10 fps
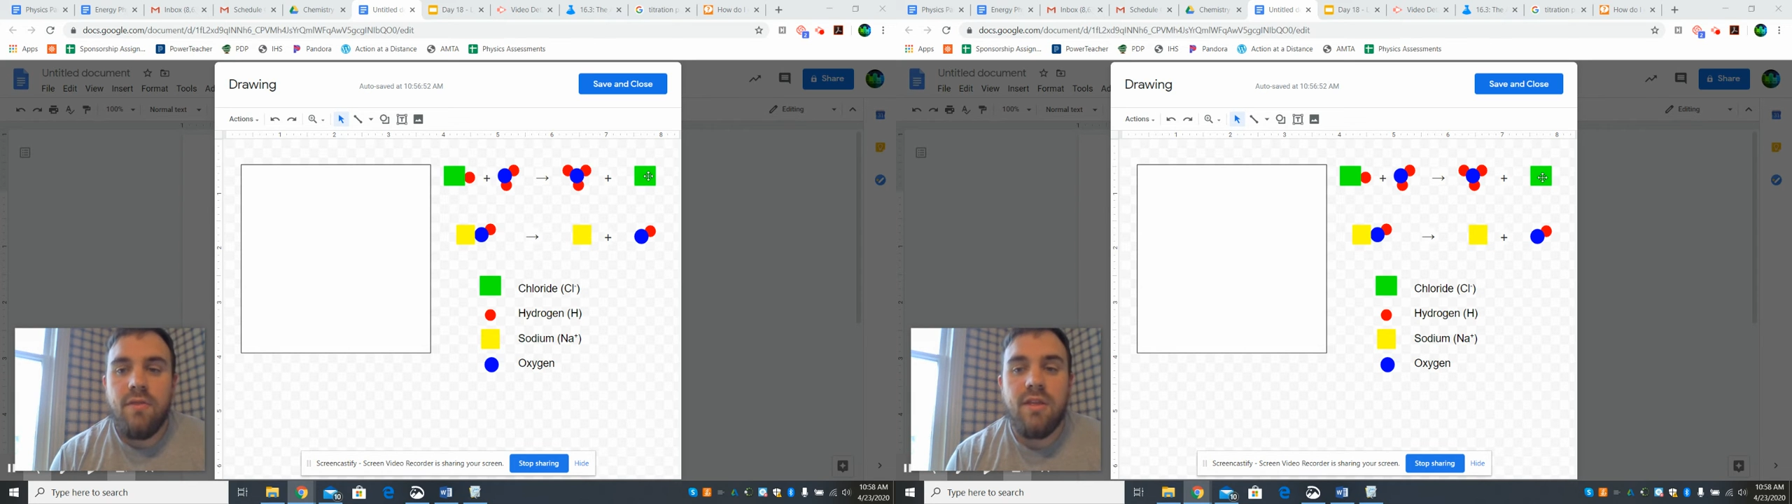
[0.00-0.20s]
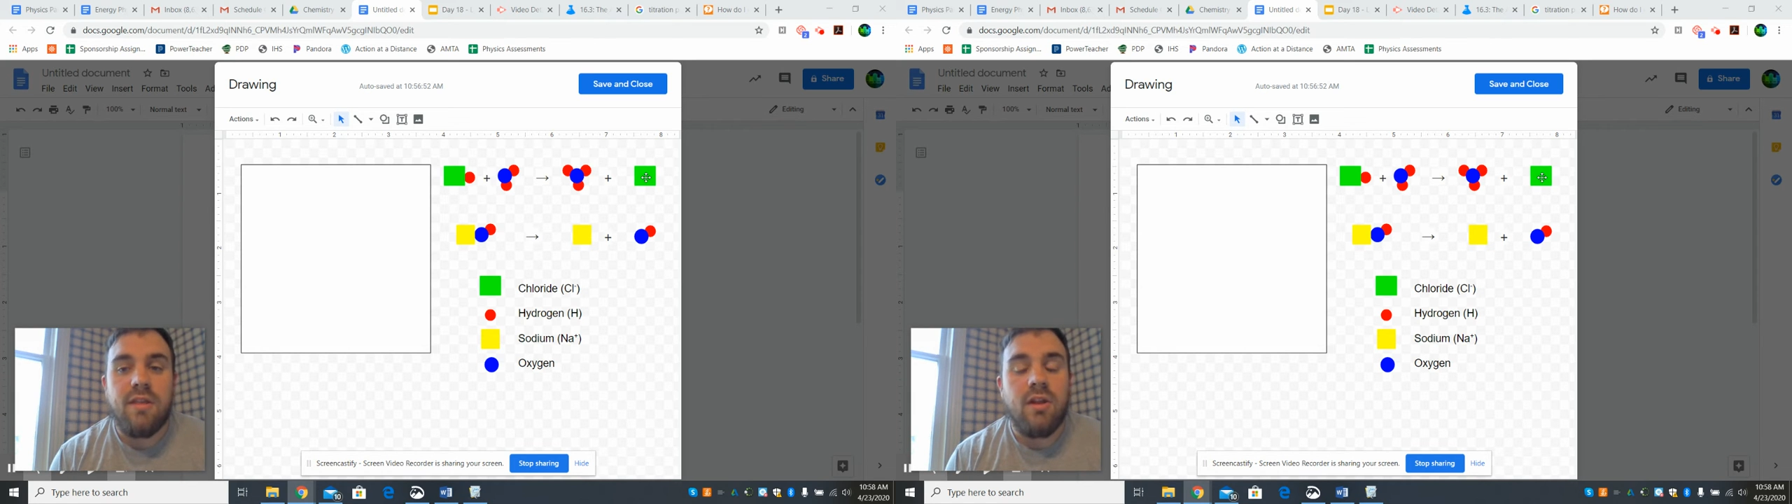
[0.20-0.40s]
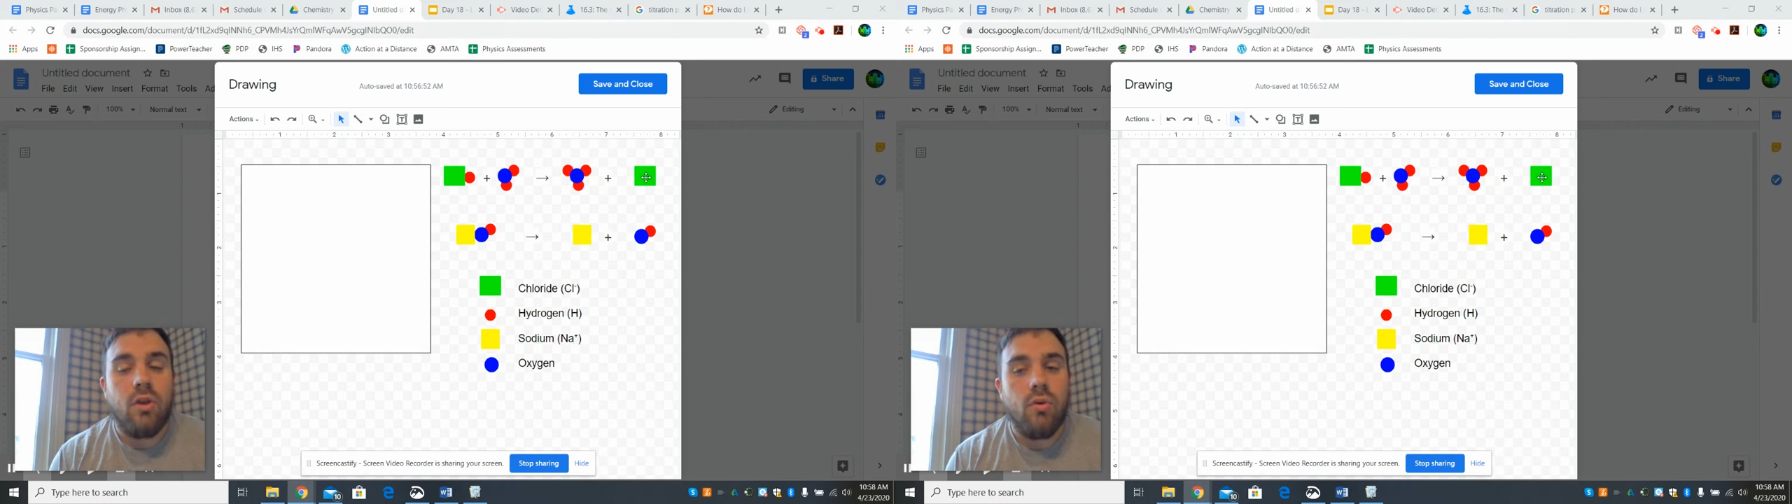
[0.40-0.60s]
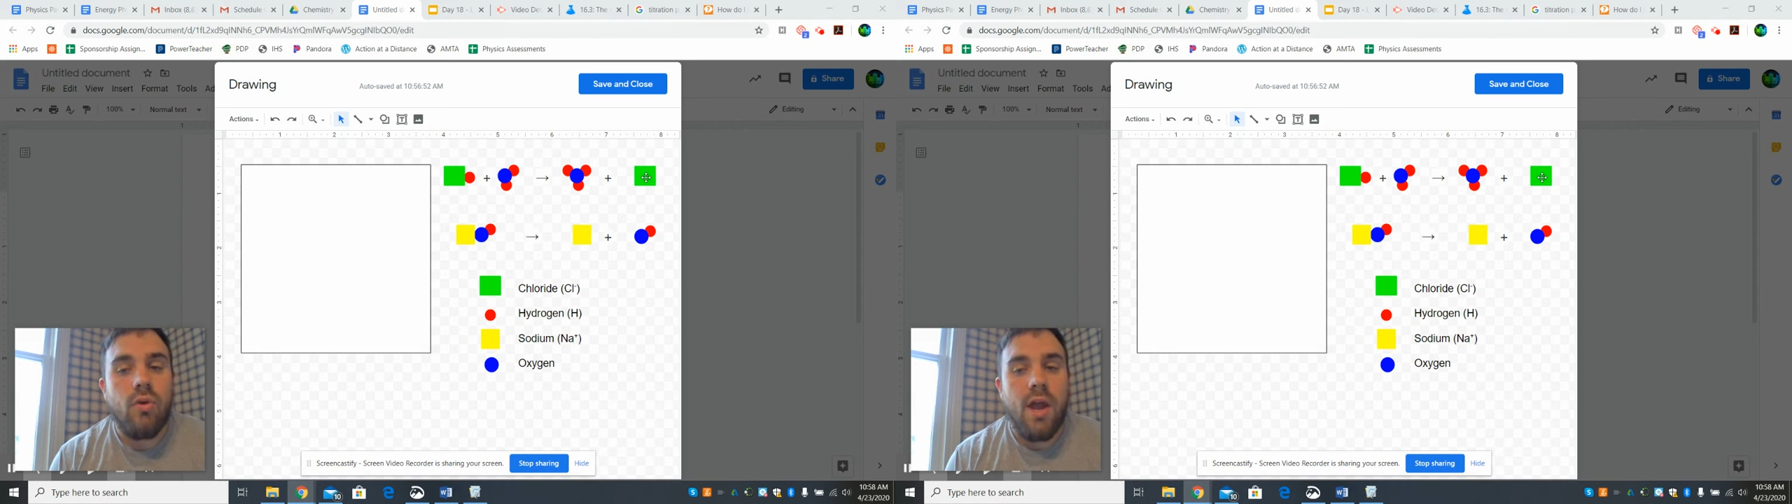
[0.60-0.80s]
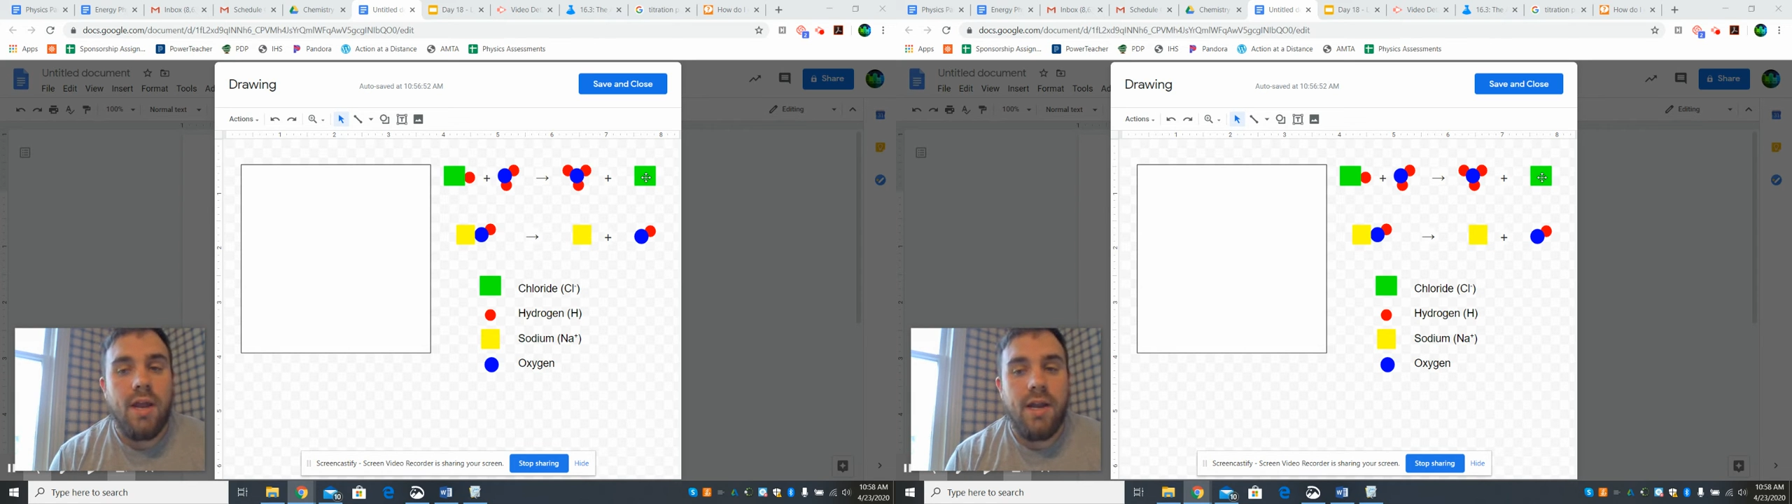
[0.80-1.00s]
this
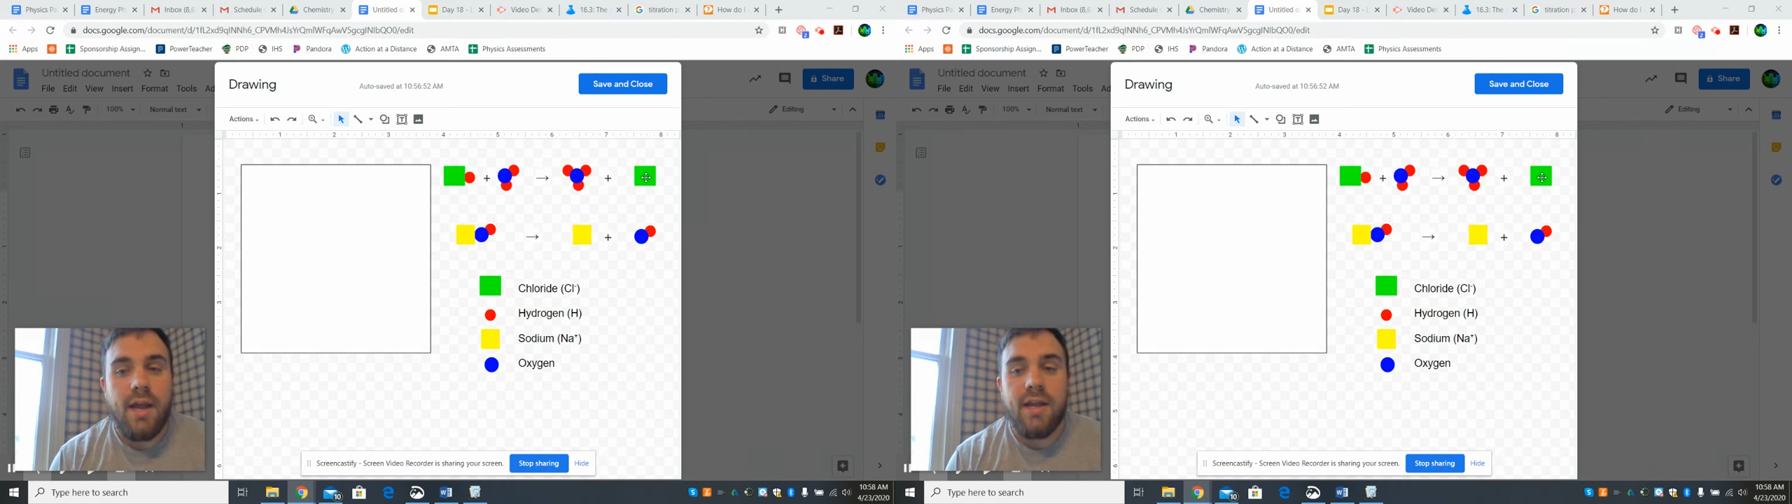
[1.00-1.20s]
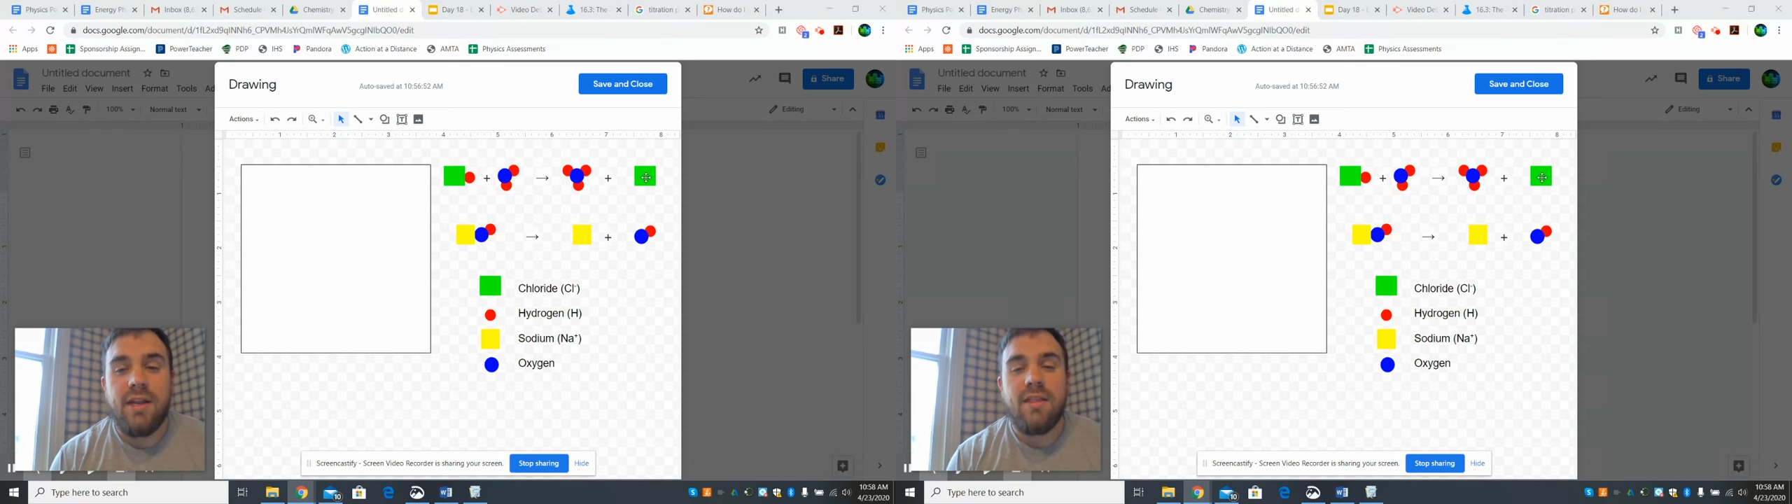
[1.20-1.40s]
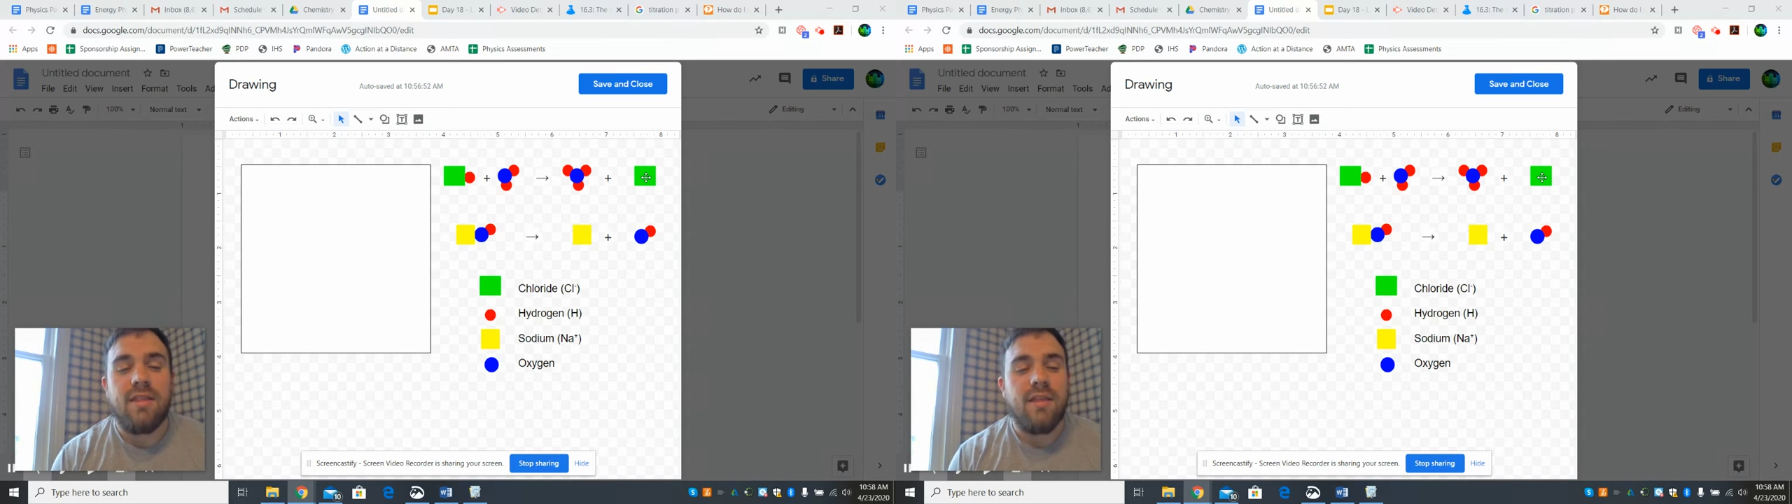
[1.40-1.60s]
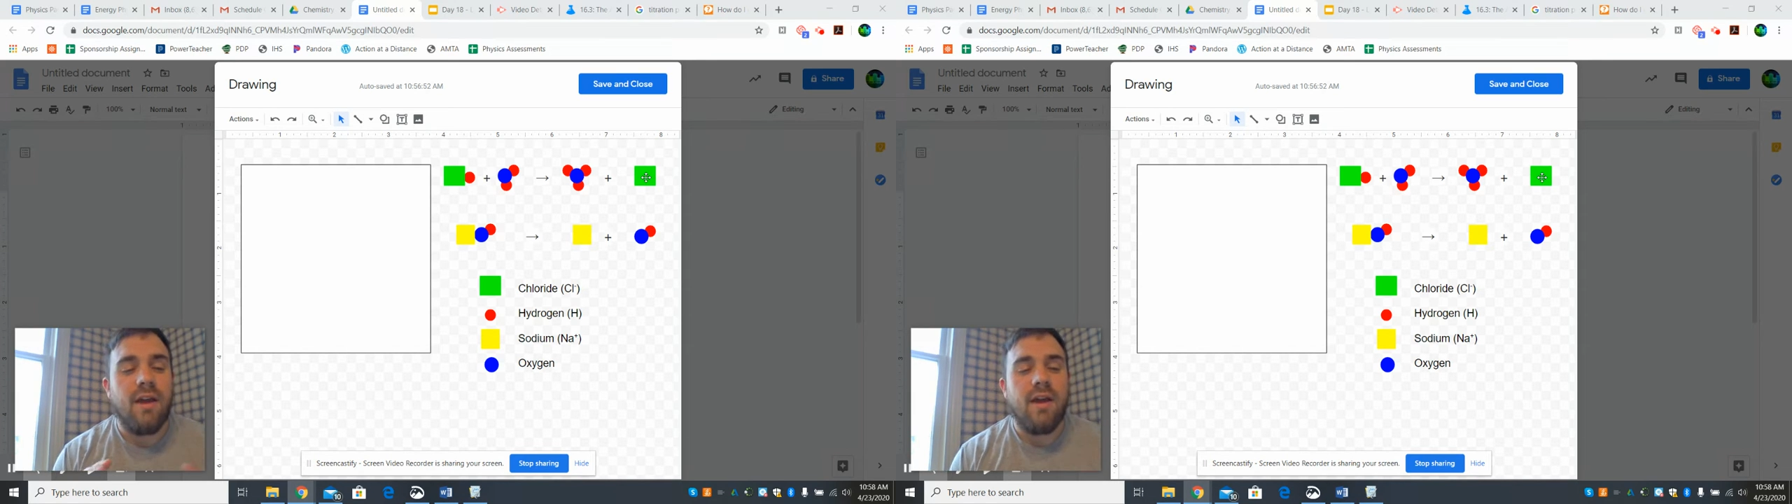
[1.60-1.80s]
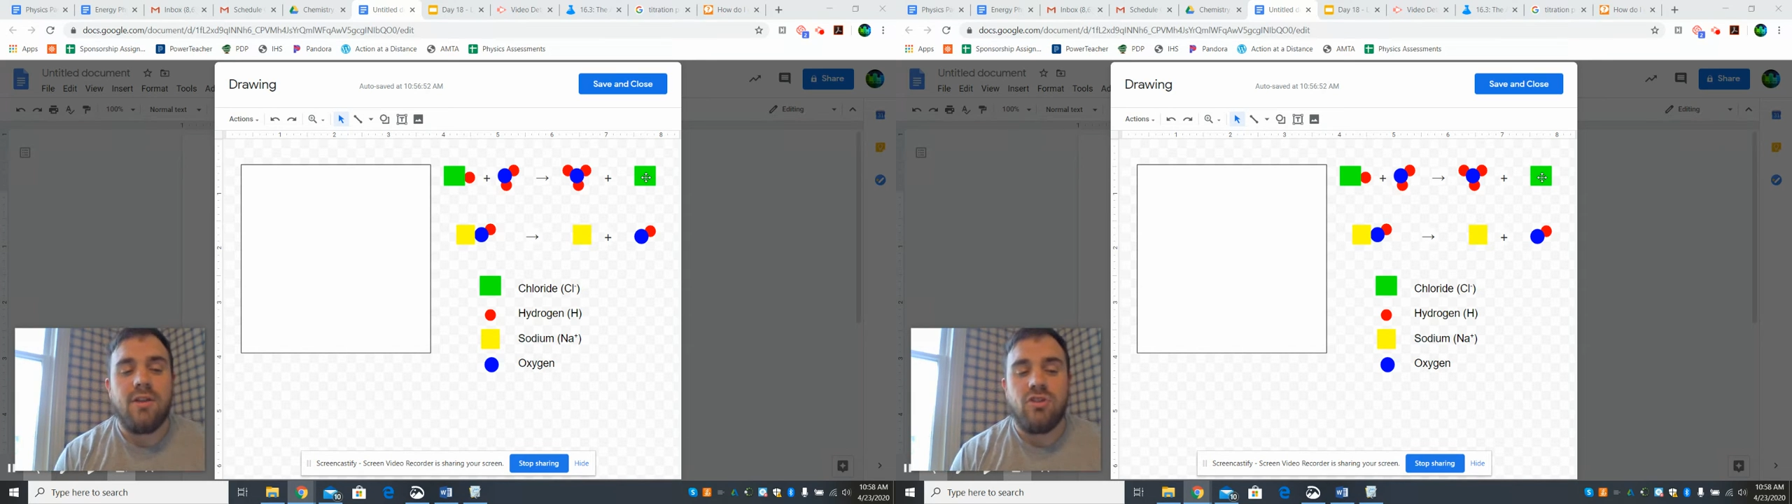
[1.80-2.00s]
chloride ion is
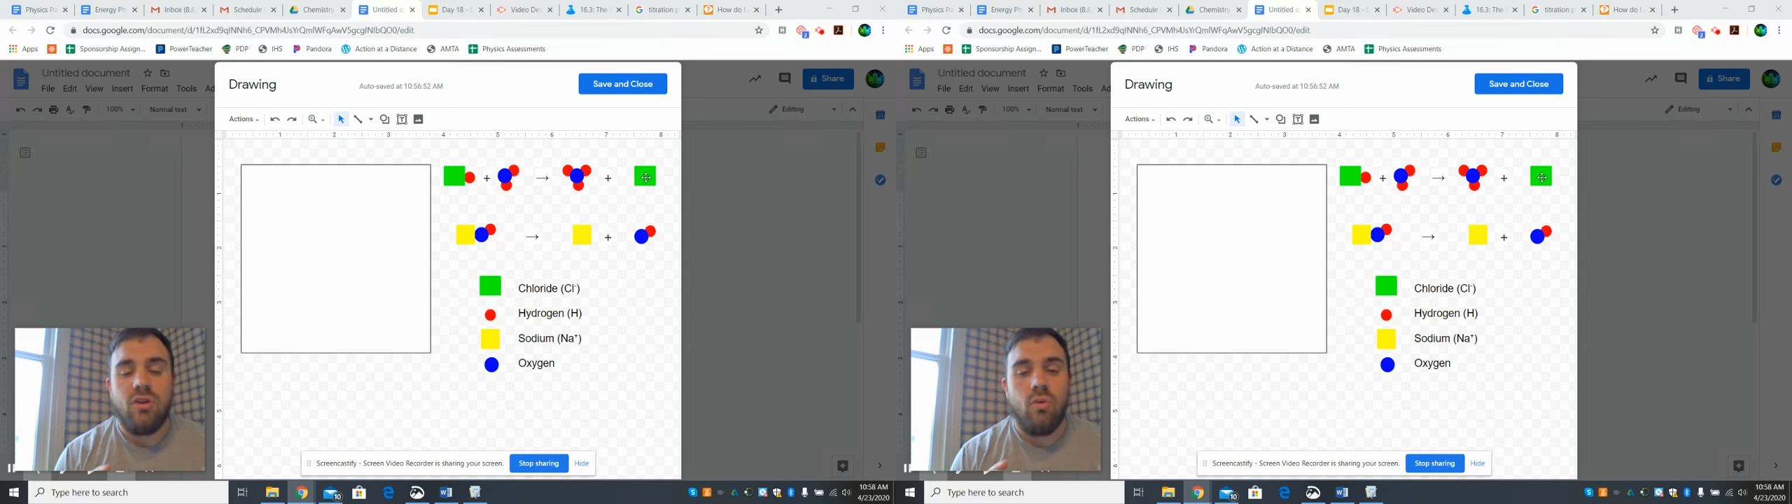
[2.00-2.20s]
such